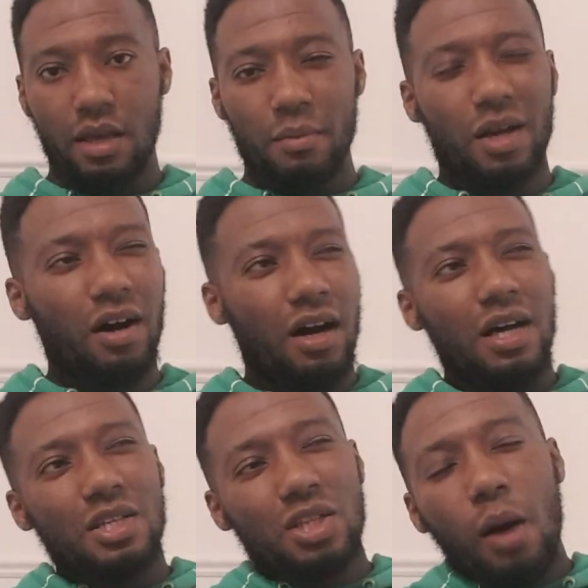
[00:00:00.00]
Because
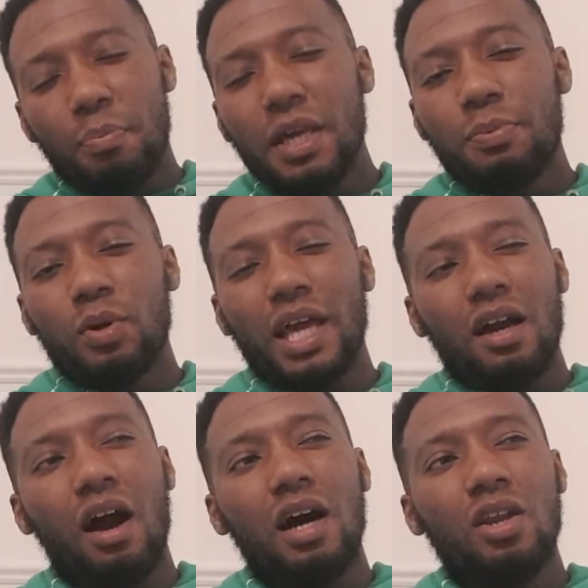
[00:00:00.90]
some people, they
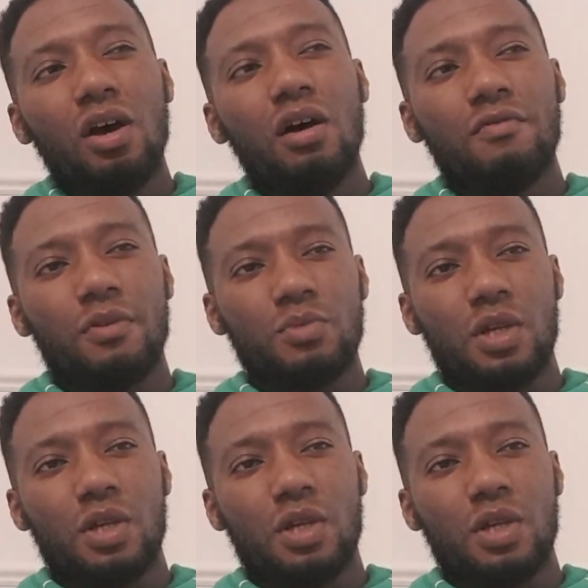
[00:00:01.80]
can't learn from